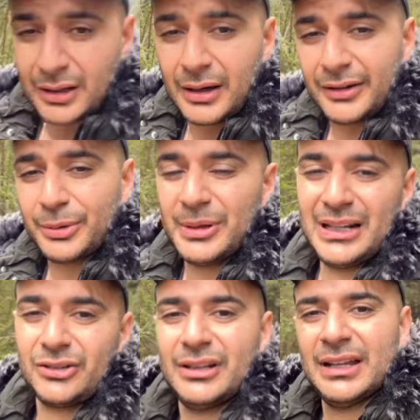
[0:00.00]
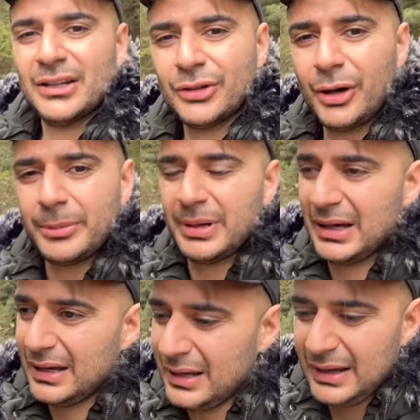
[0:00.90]
right, guys, we're literally near the top,
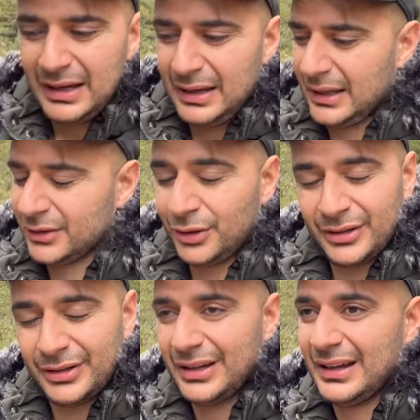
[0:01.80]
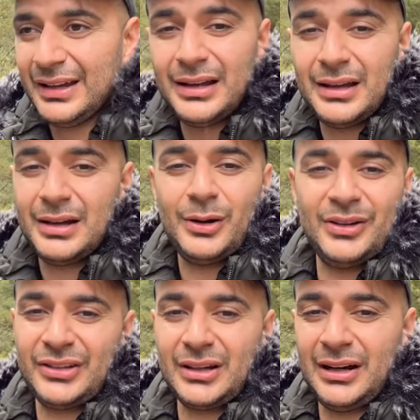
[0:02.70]
and God,
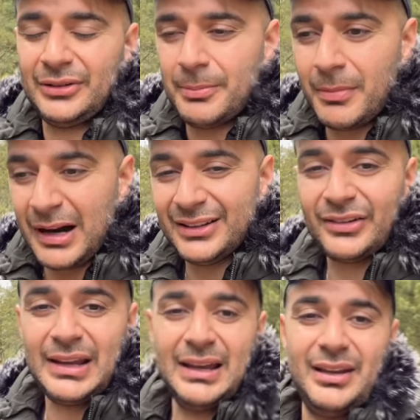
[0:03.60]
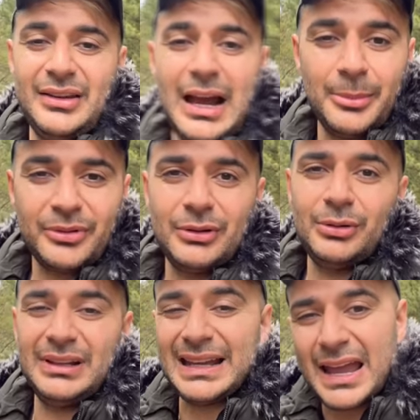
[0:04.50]
honestly, guys, mindset is
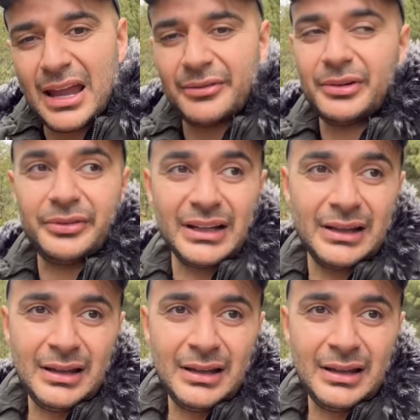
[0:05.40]
absolutely everything.